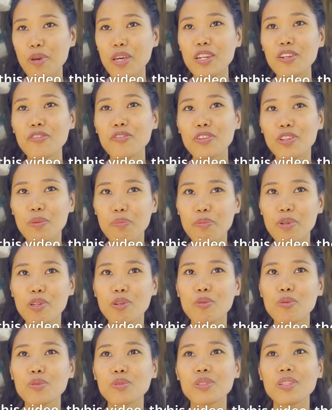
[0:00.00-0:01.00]
Many
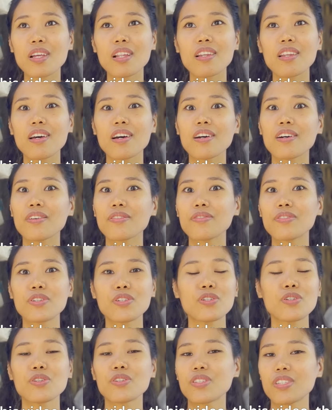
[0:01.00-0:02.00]
Filipinos love
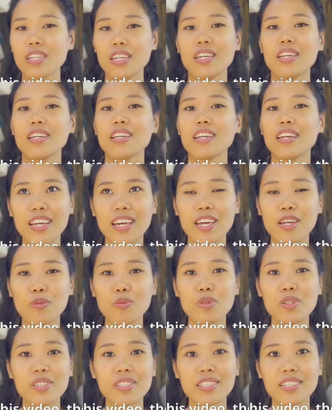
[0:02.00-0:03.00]
to sing and
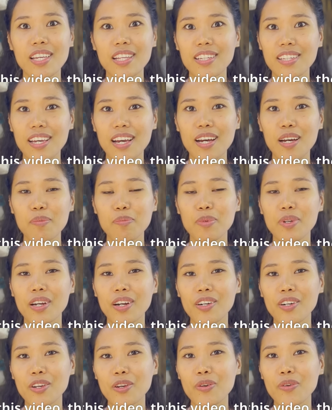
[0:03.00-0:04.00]
will set up
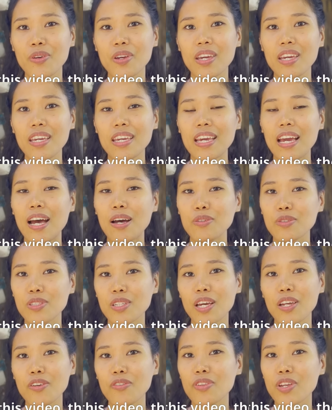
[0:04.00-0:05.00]
karaoke
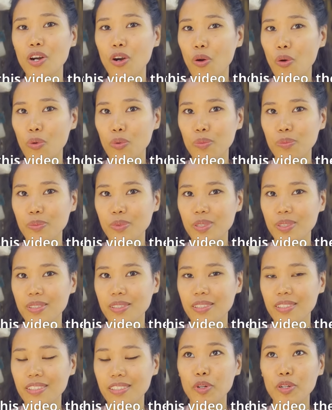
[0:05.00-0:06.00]
outside of their homes,
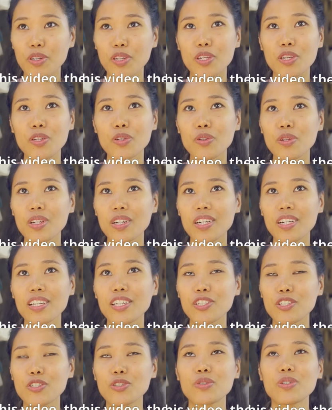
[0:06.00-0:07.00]

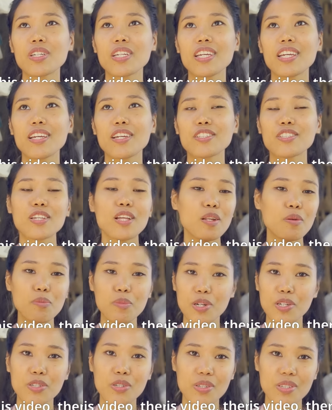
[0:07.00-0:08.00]
particularly during
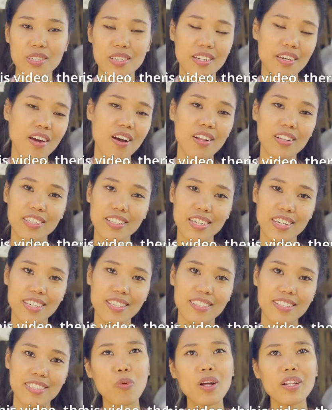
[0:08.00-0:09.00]
celebrations and
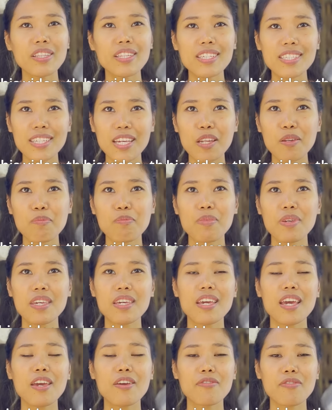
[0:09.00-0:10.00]
holidays. While this can
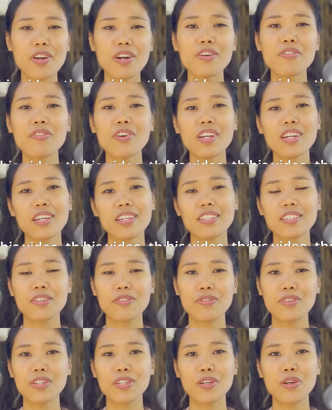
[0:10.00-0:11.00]
be a very fun
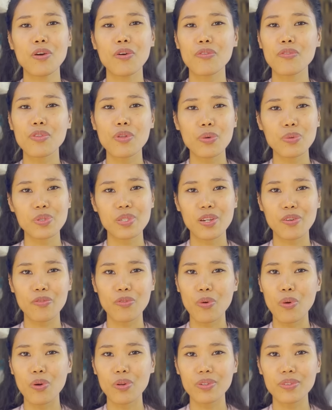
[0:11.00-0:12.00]
activity of those
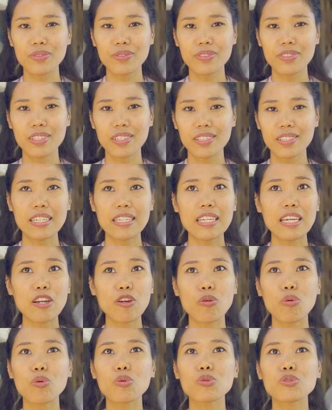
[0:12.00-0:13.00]
involved, it
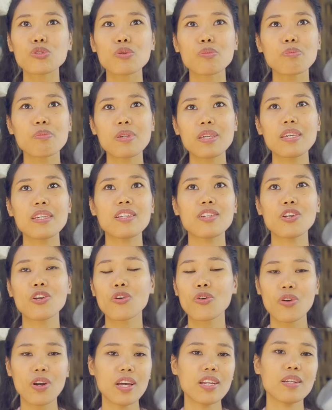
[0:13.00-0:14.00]
can also be
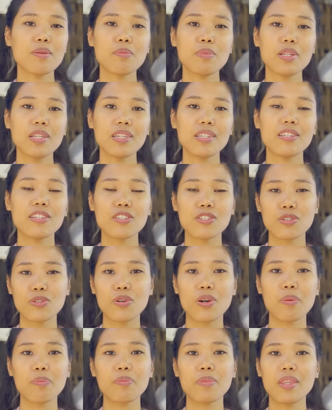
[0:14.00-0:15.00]
incredibly
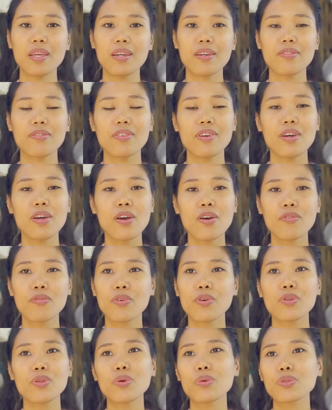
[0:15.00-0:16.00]
disruptive
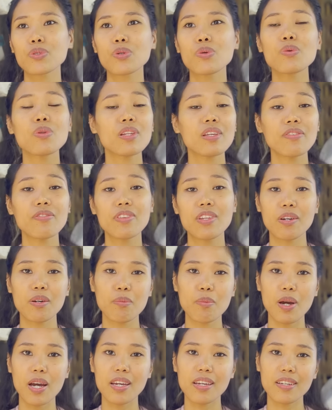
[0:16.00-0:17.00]
for those who live
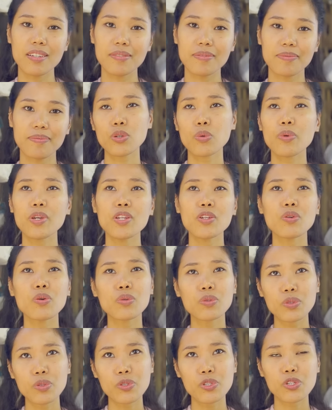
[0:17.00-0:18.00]
nearby. So in
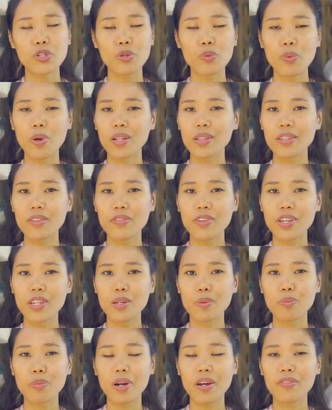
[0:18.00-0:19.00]
conclusion, while living in
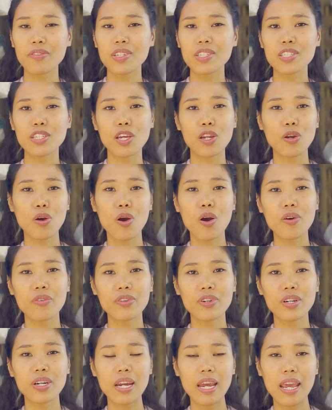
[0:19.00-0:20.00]
the province can
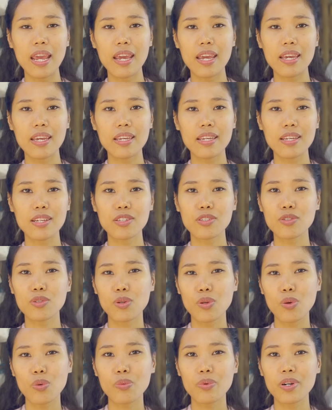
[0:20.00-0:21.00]
offer a
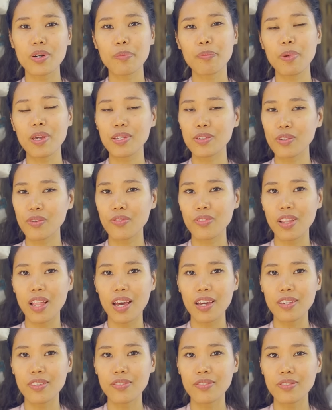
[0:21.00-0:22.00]
slower pace of
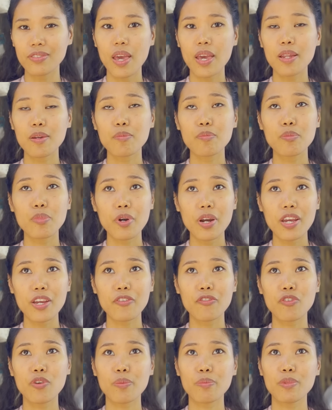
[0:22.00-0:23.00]
life and
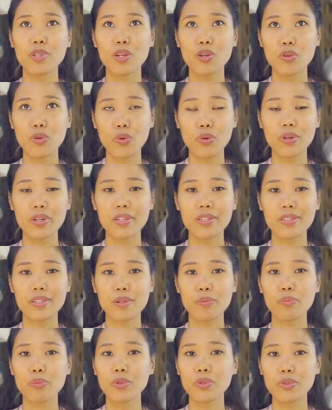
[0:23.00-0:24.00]
break from the noise
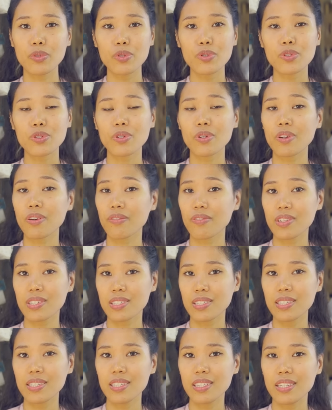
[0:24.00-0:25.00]
and pollution of the
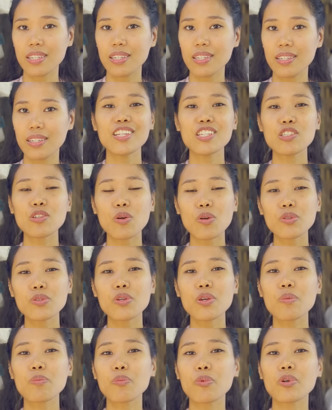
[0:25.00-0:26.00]
city, it is
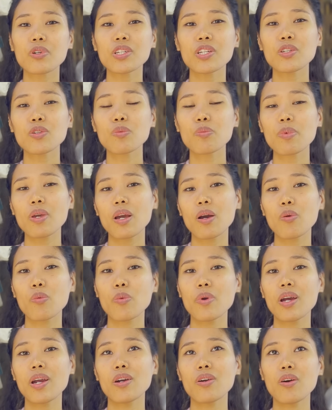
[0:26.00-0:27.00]
also important to be
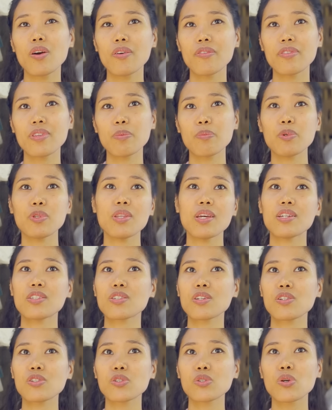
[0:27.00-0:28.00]
aware of the
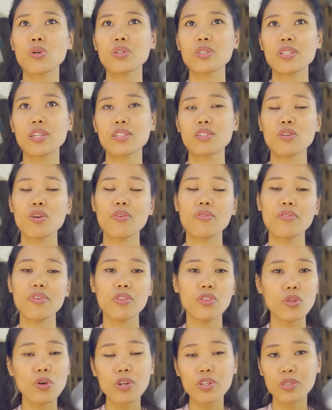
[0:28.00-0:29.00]
potential sources of
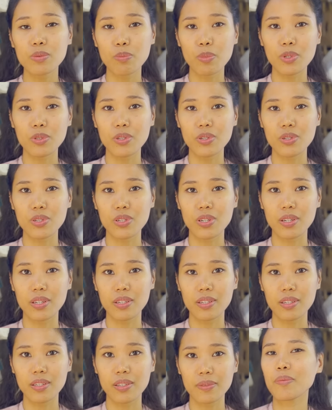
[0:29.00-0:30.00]
noise
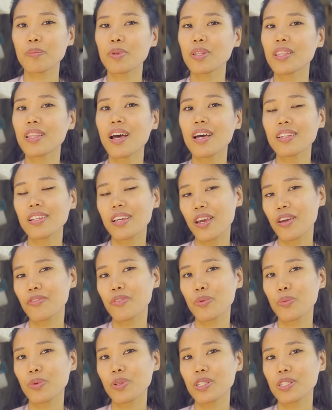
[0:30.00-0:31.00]
pollution. But not
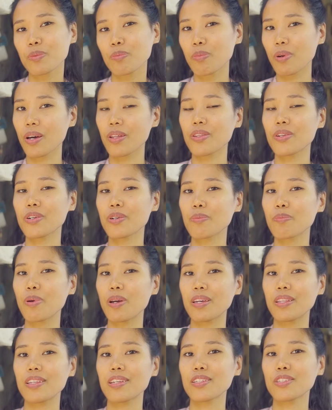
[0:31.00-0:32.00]
everyone is bothered
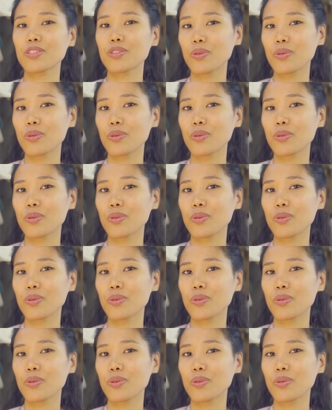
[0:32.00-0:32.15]
by these